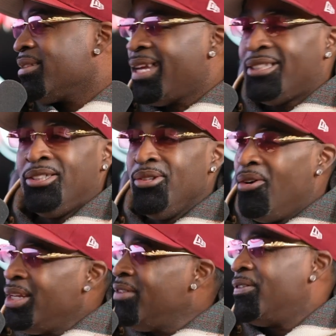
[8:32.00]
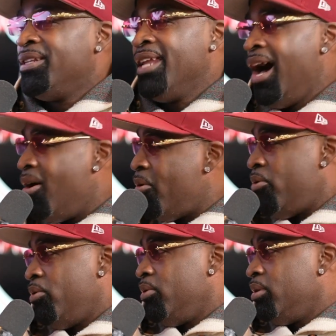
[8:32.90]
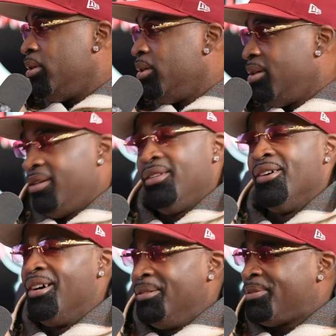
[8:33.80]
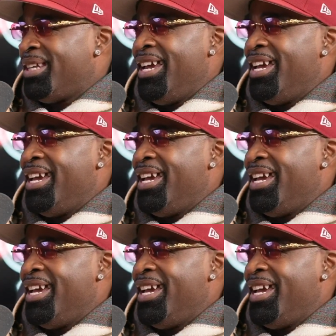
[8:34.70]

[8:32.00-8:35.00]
that you don't even know. You know what I'm saying?